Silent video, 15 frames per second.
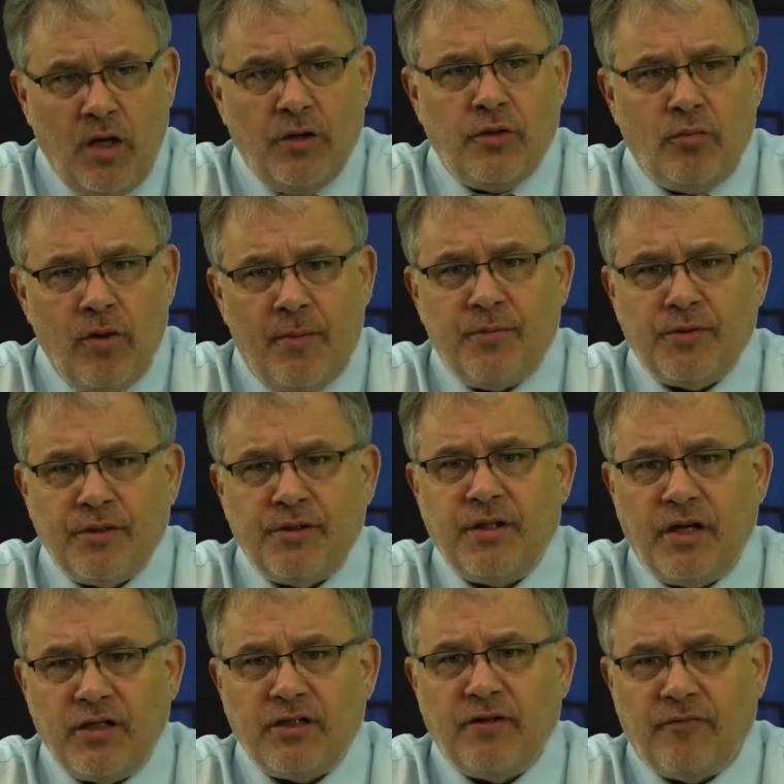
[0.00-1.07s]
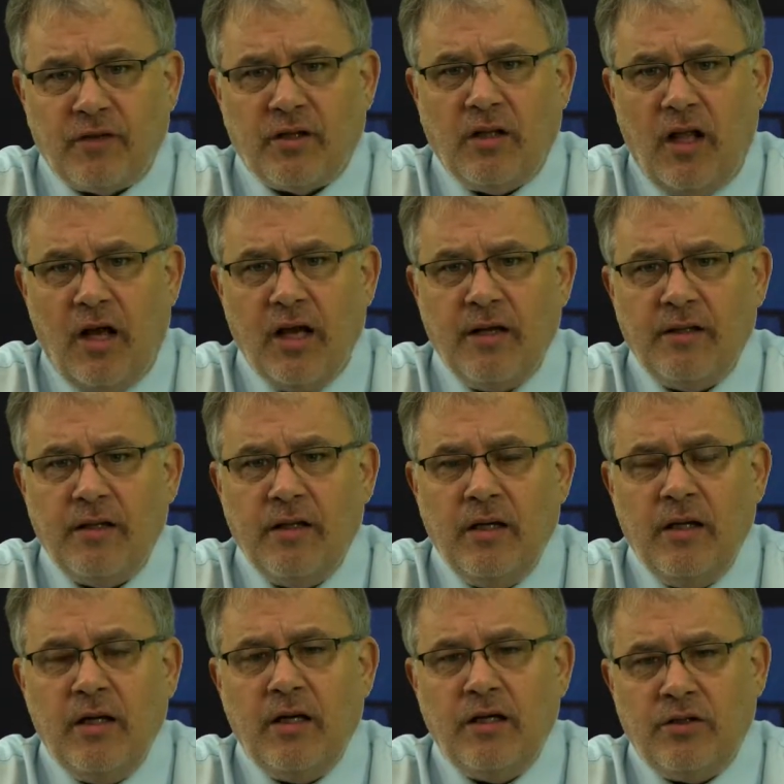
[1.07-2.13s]
the representation of a client,
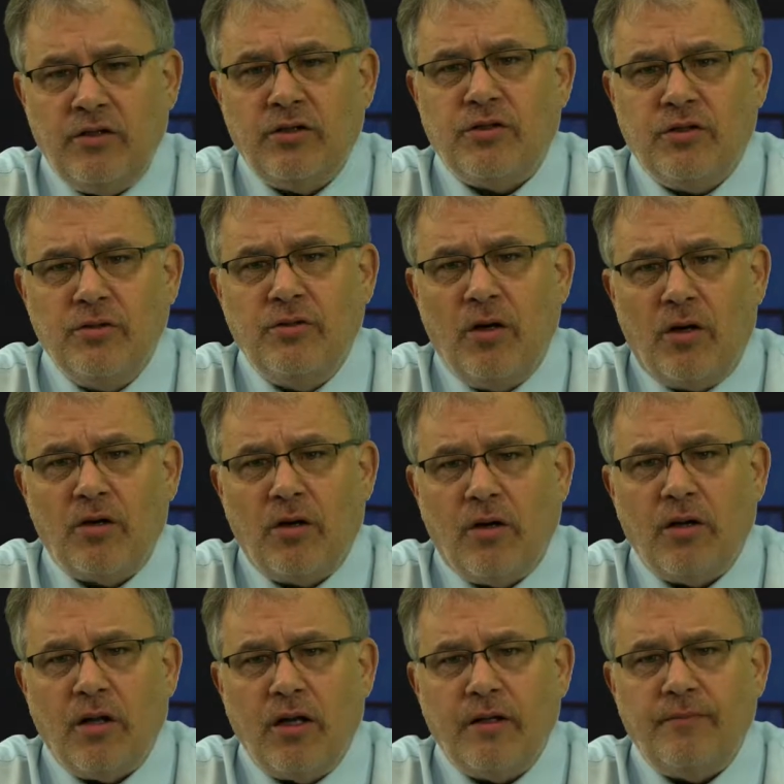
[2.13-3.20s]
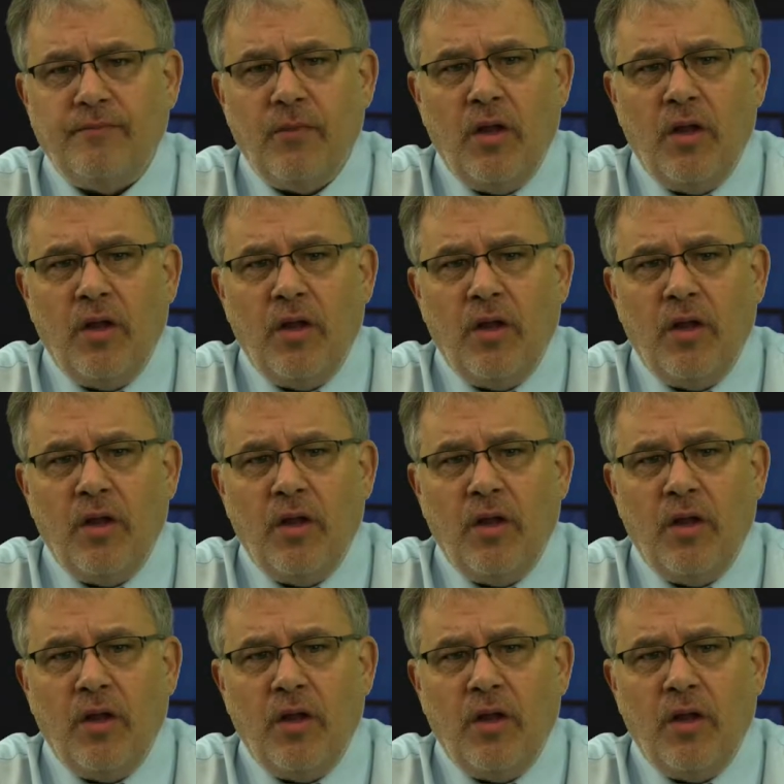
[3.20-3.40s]
it's just too doggone late.